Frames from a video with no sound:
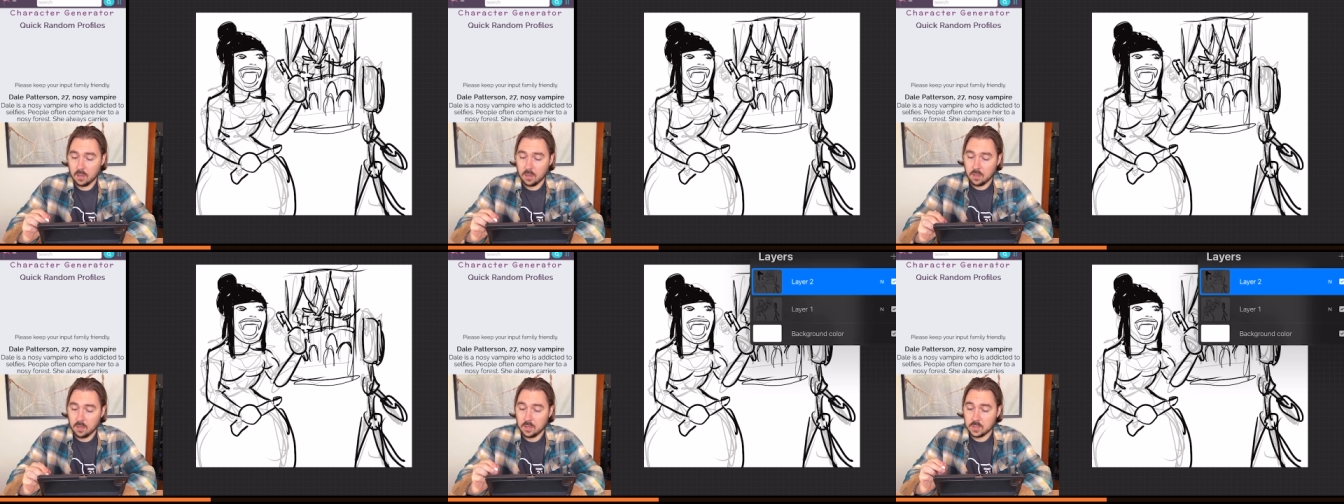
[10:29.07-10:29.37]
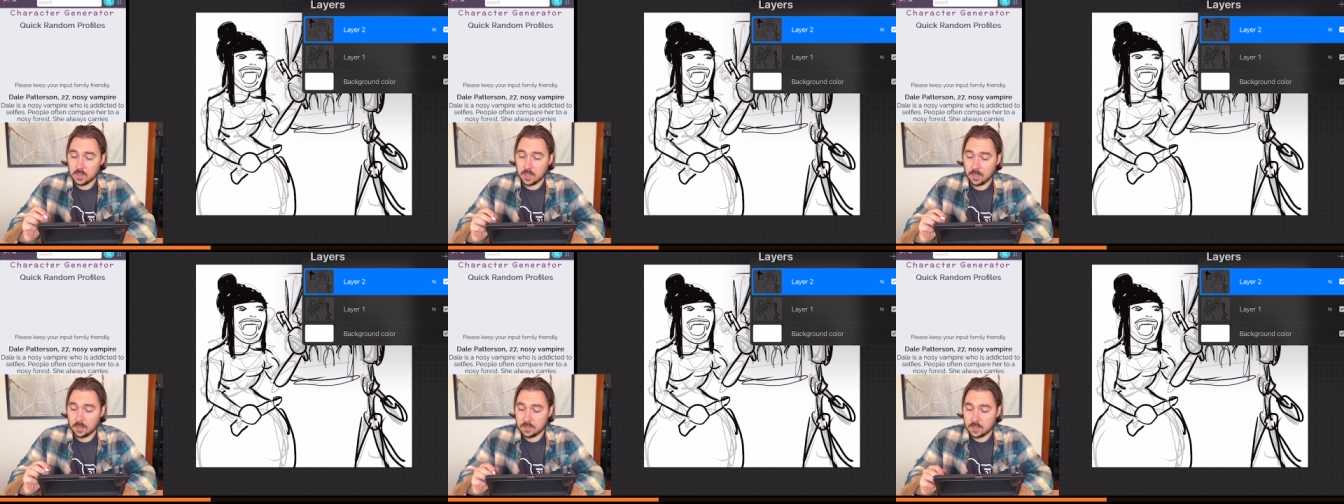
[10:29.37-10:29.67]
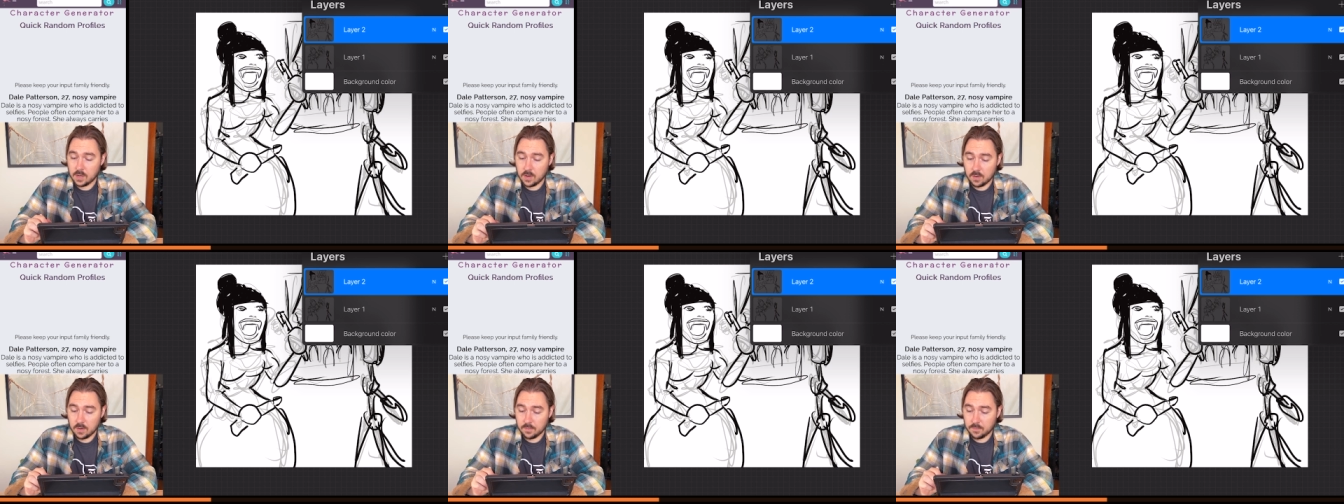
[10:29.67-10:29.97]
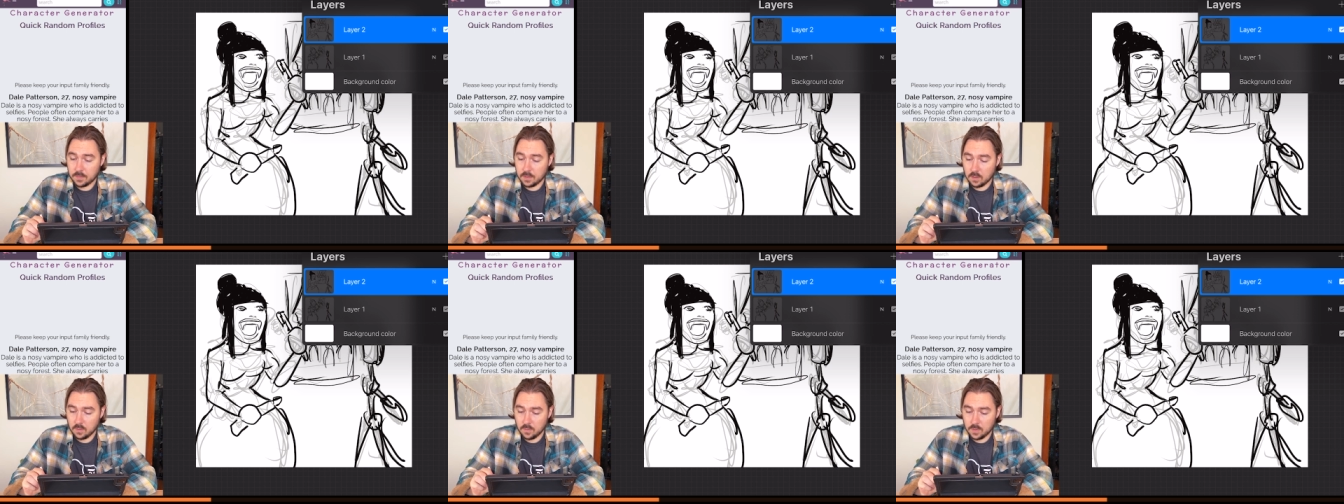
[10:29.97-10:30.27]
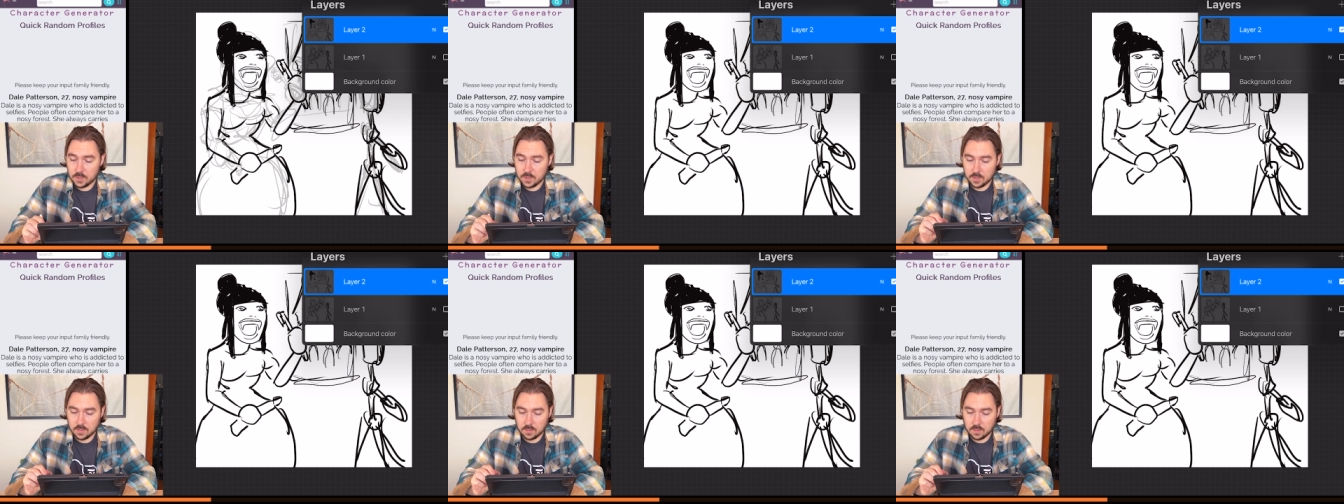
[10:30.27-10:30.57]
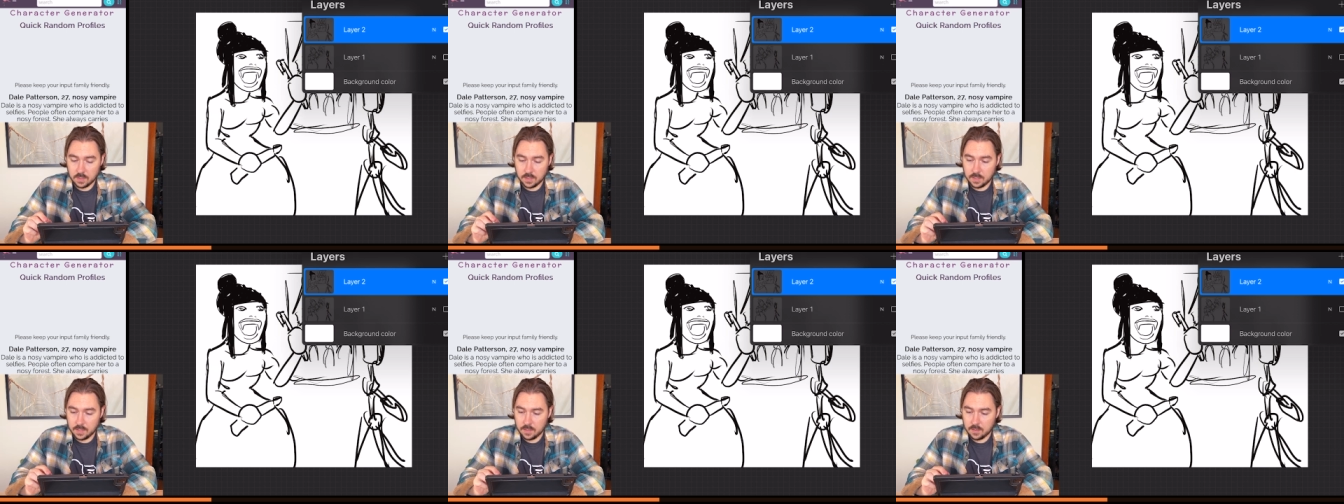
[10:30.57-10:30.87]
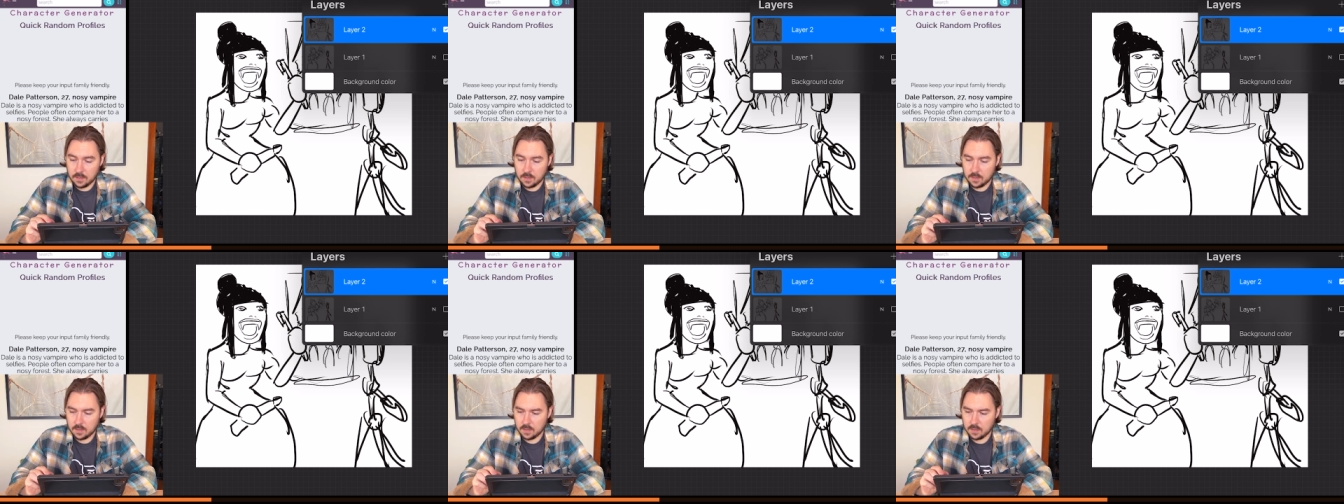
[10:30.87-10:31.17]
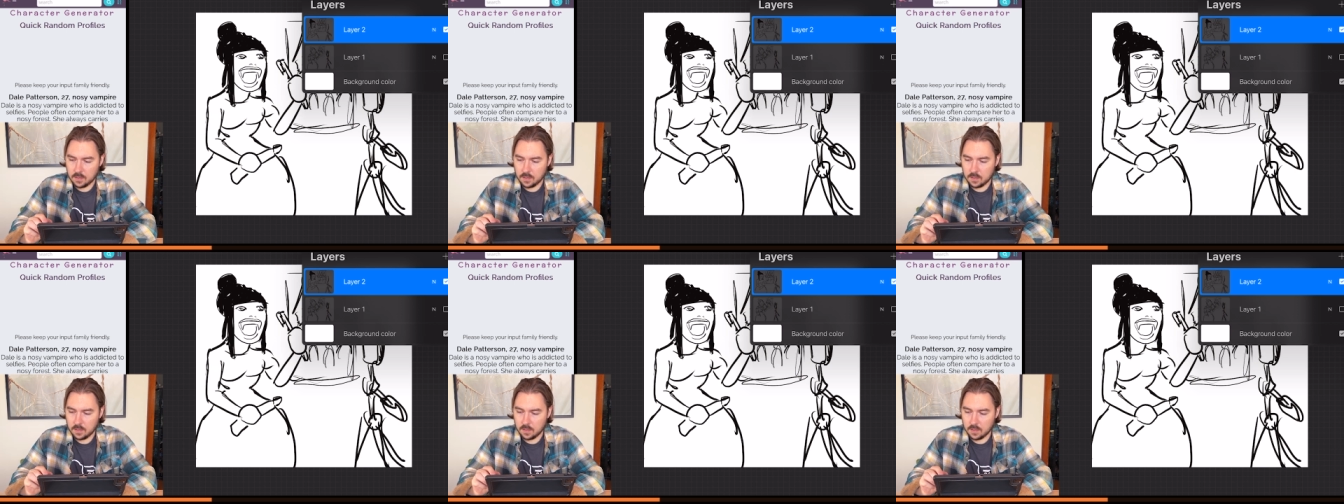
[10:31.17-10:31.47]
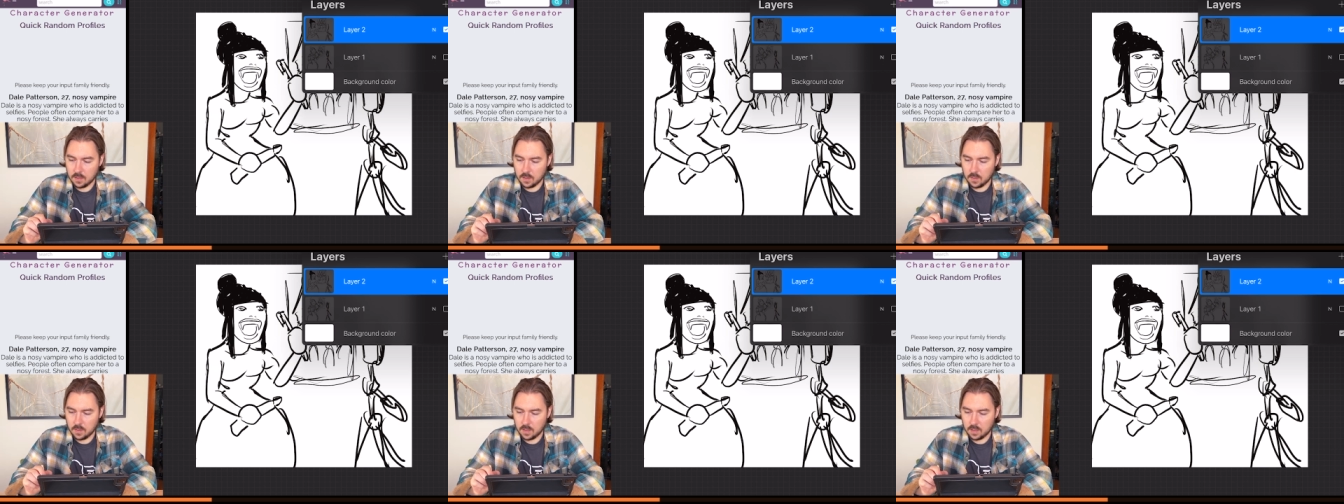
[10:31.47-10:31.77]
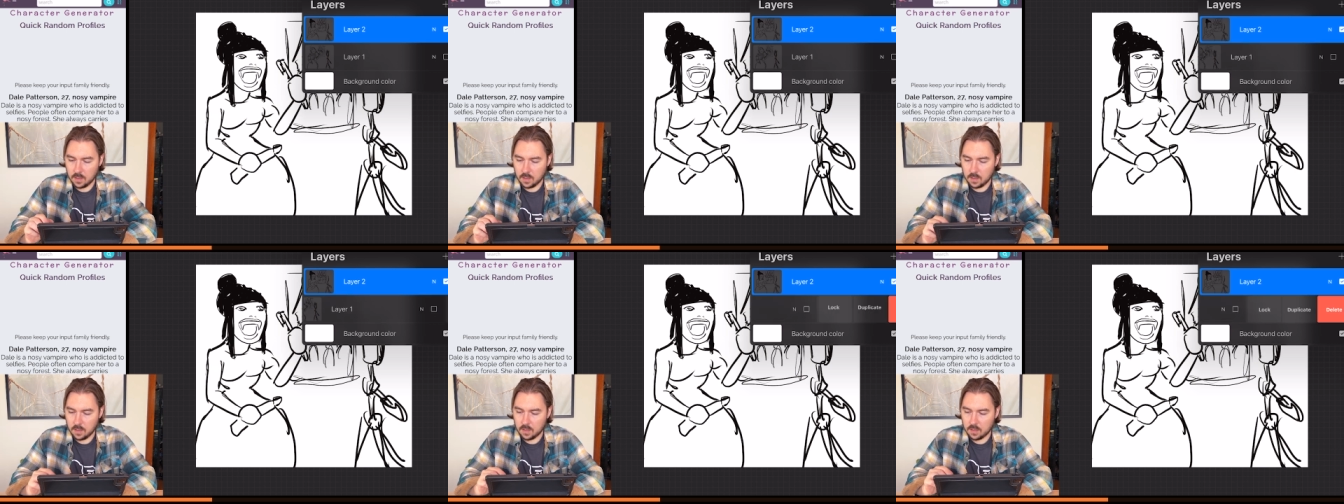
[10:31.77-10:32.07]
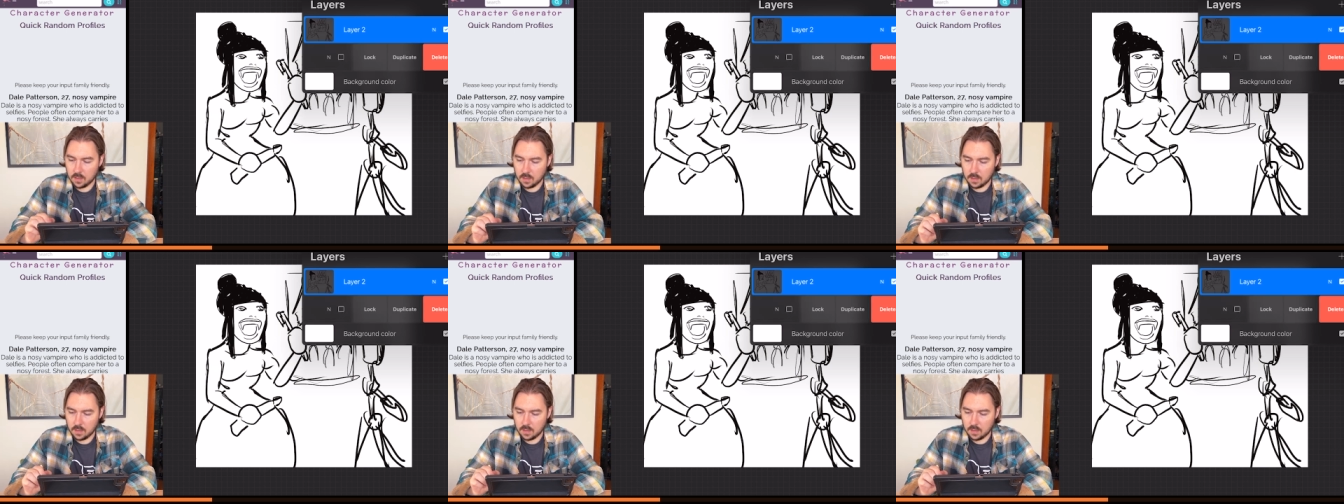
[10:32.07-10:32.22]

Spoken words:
so I can turn off the original layer. Okay,